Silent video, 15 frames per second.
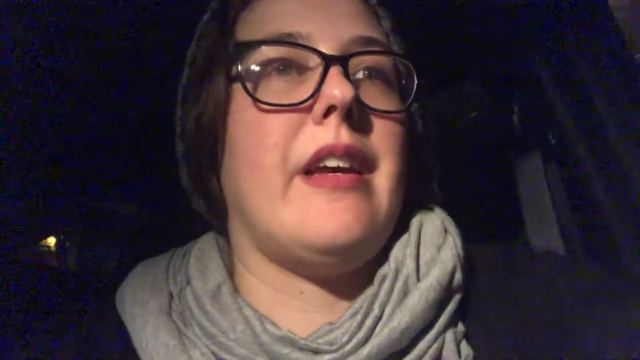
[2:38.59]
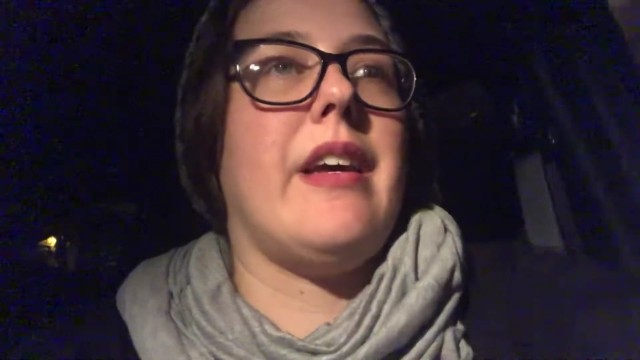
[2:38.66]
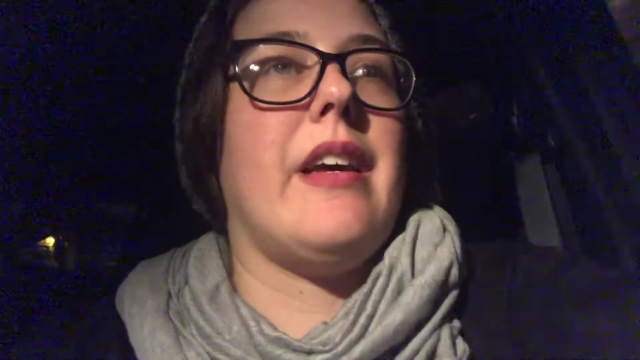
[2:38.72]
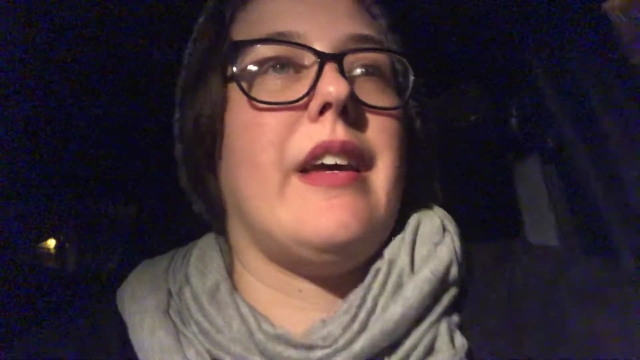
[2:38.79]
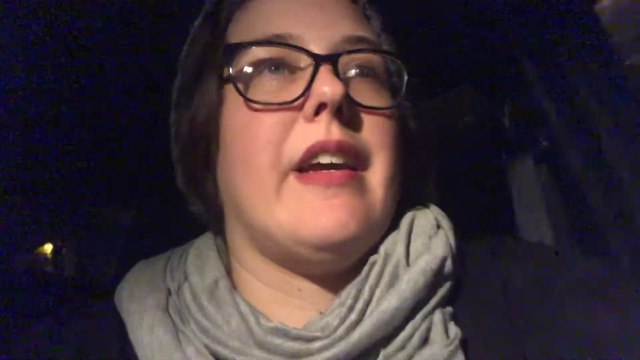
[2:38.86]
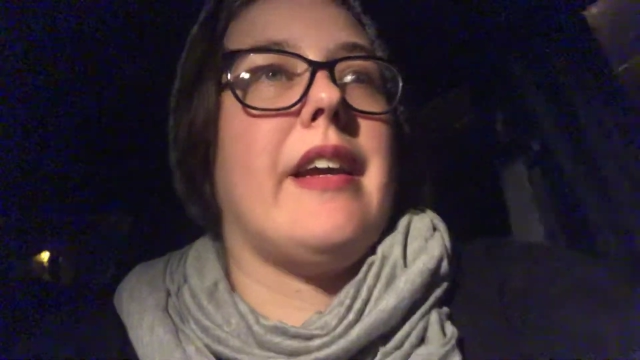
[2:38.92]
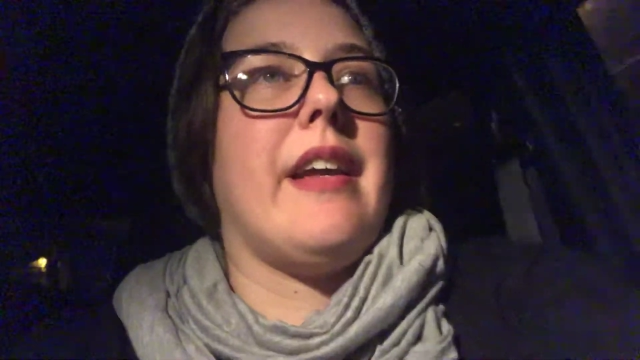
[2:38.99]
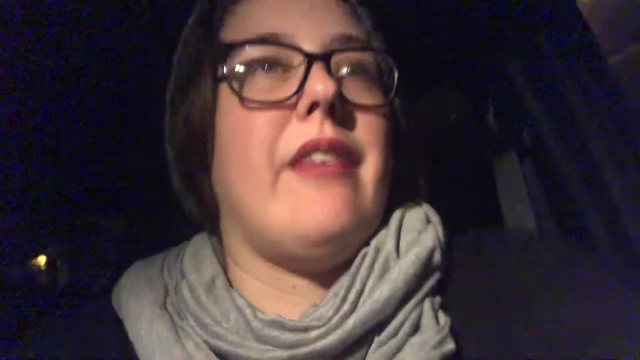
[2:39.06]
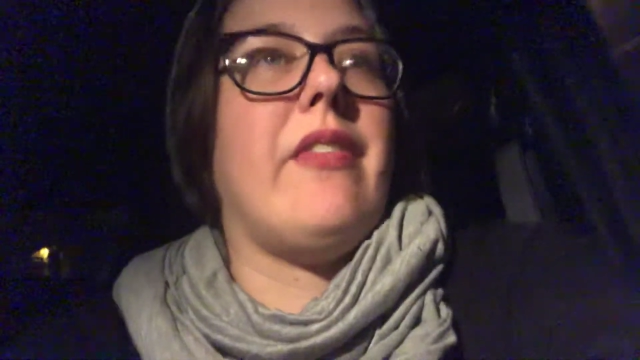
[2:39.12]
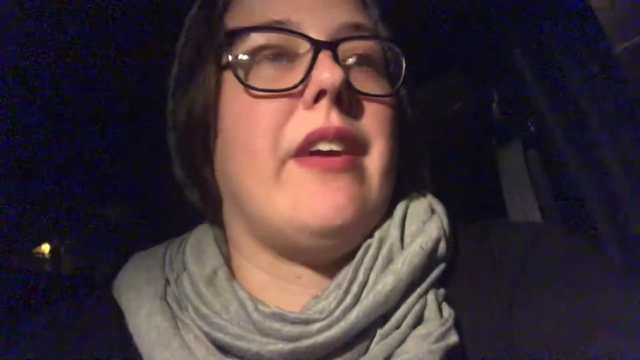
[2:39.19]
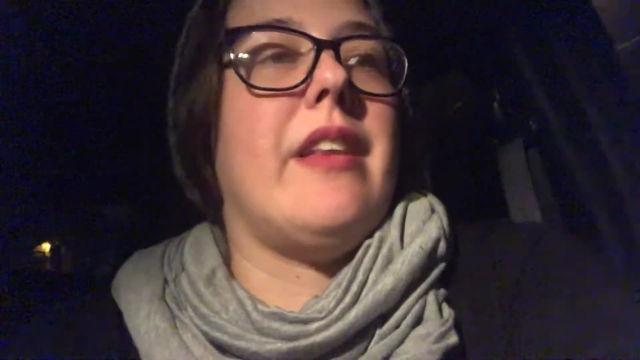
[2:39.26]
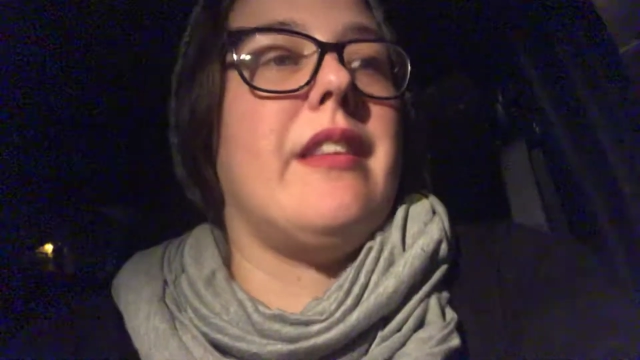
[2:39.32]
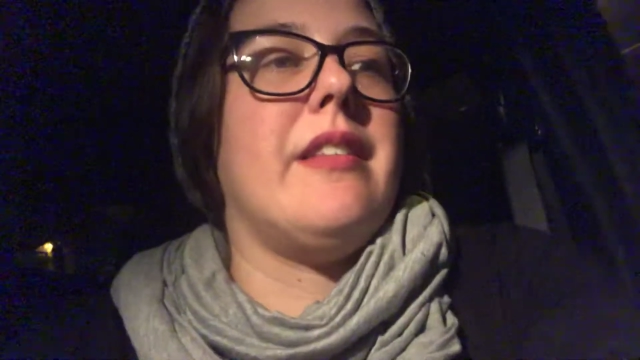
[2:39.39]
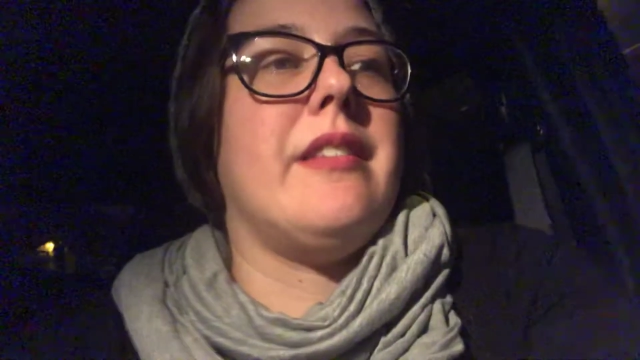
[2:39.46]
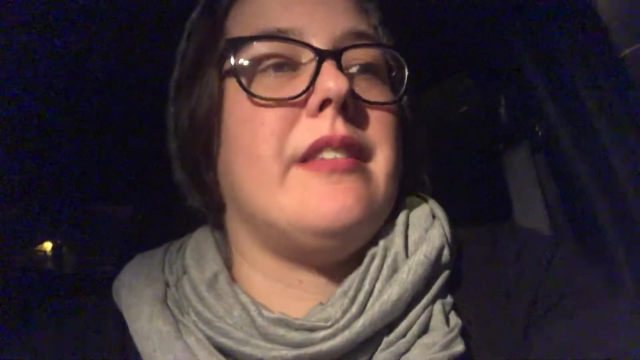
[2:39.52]
I kind of
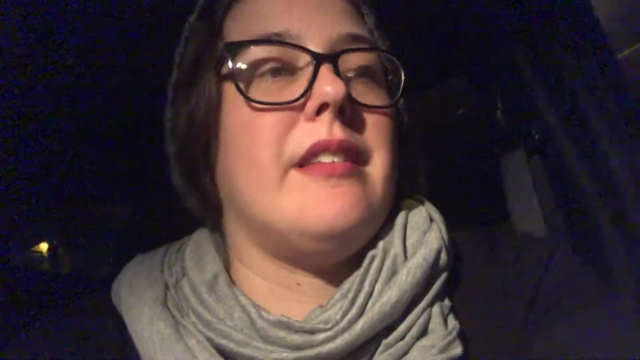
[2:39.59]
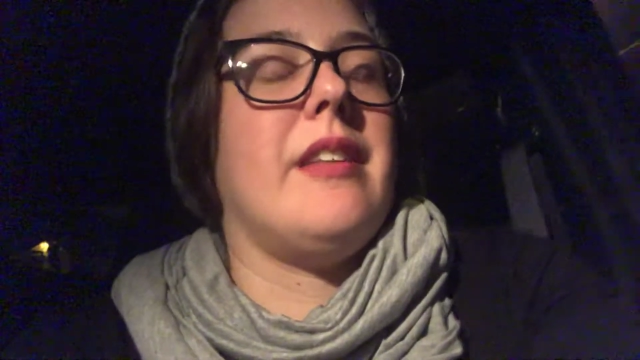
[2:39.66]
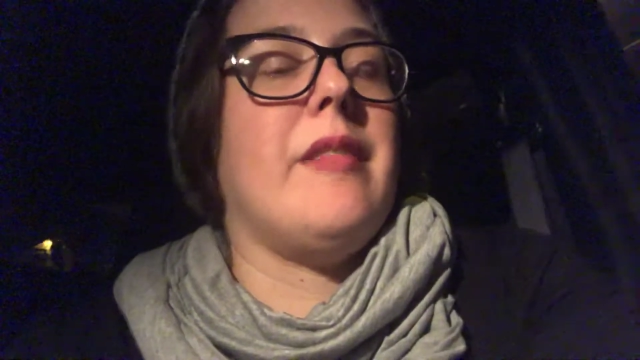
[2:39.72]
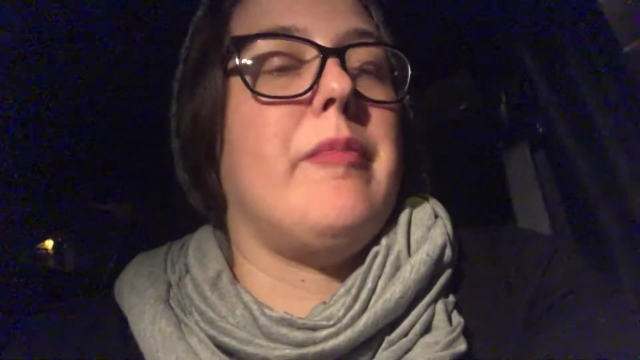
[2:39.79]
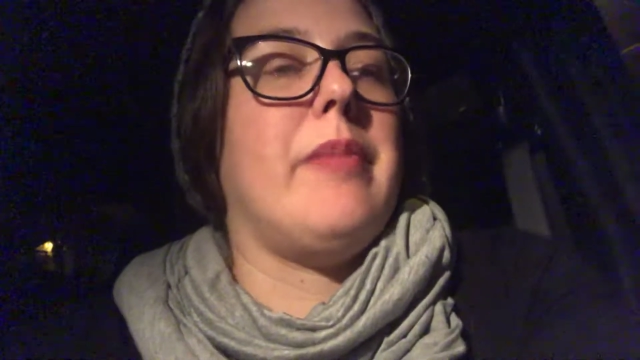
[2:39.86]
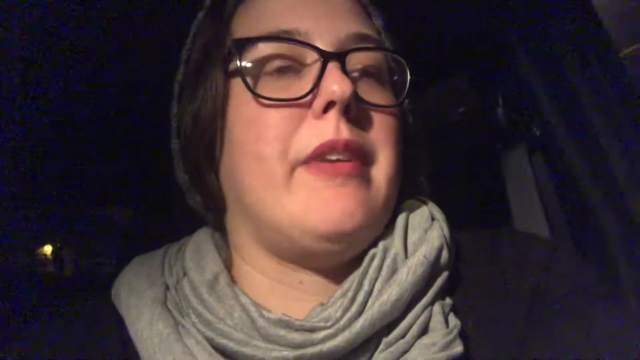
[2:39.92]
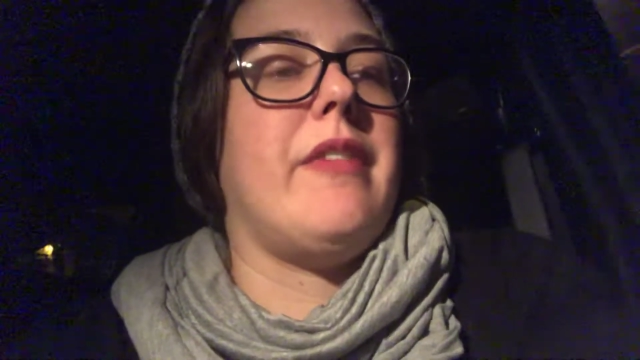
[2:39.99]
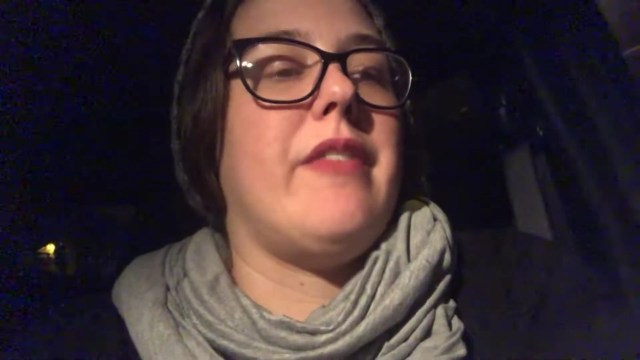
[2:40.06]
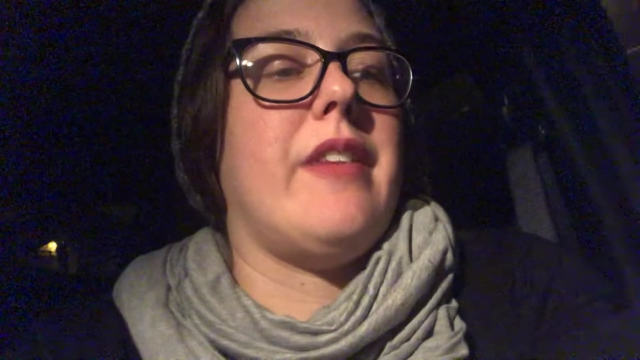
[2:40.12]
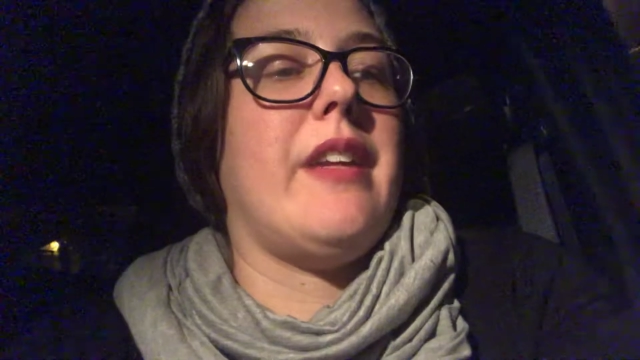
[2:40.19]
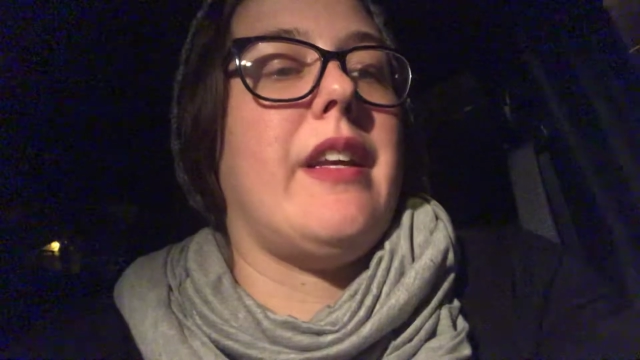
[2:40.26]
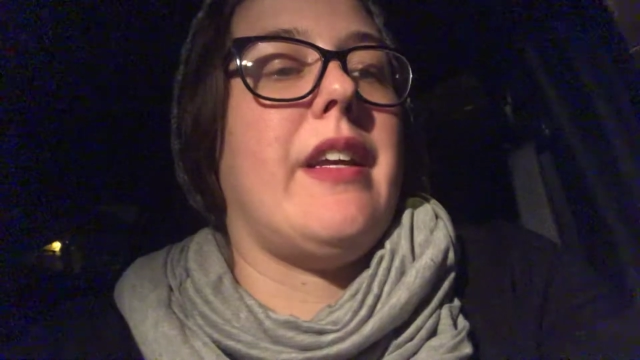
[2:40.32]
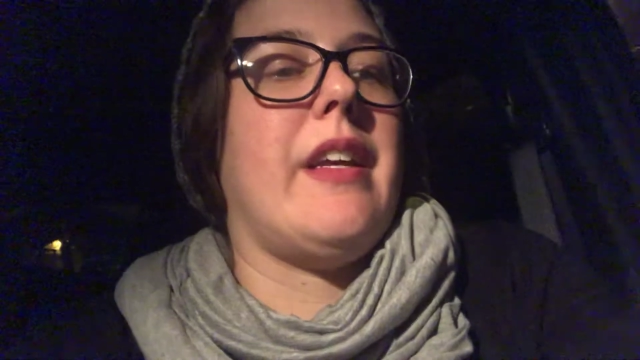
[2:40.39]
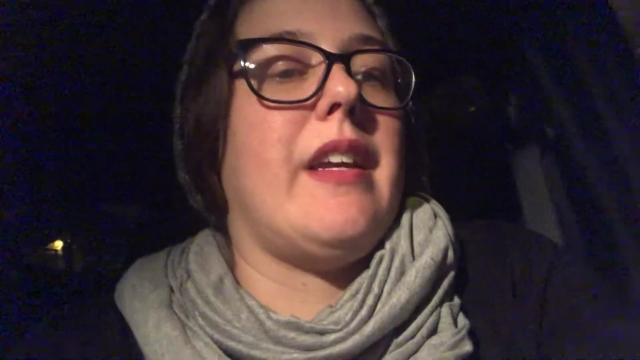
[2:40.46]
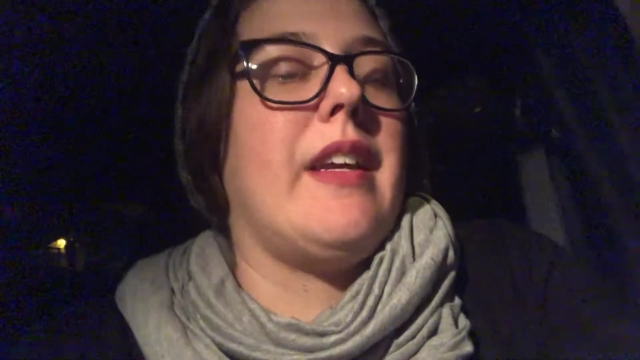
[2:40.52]
had this
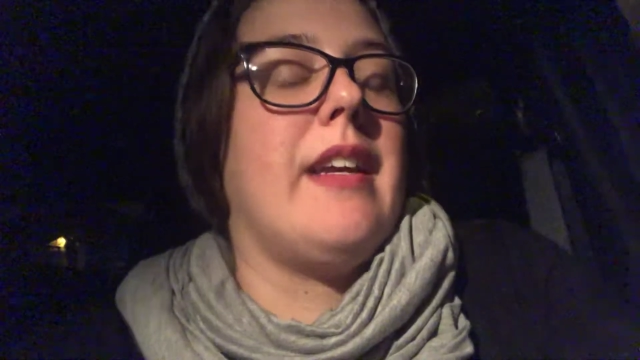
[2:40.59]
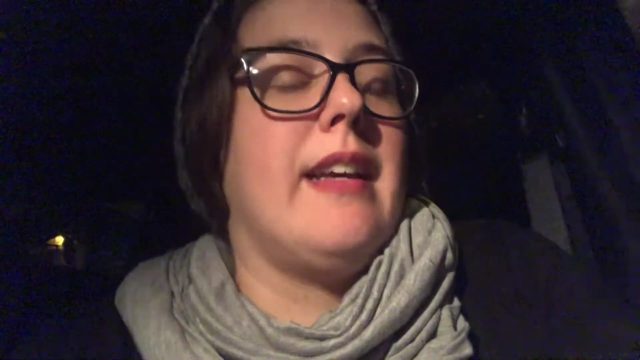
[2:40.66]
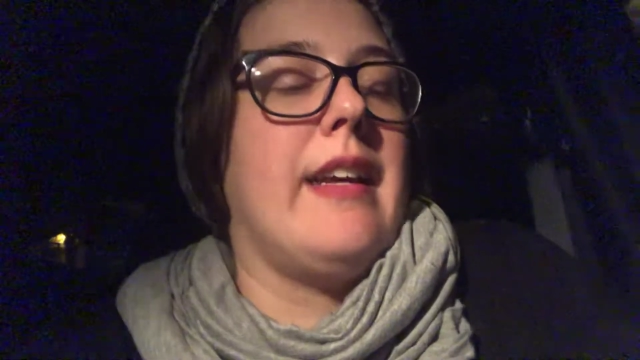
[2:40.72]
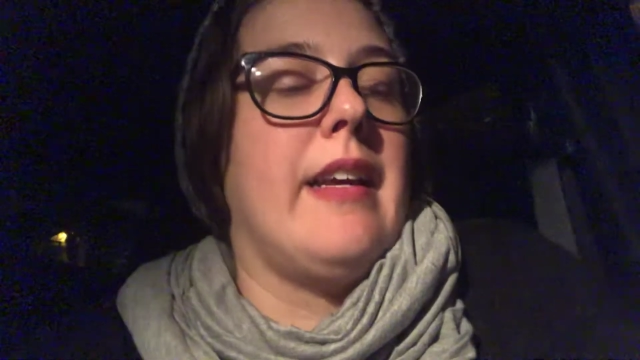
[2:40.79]
epiphany,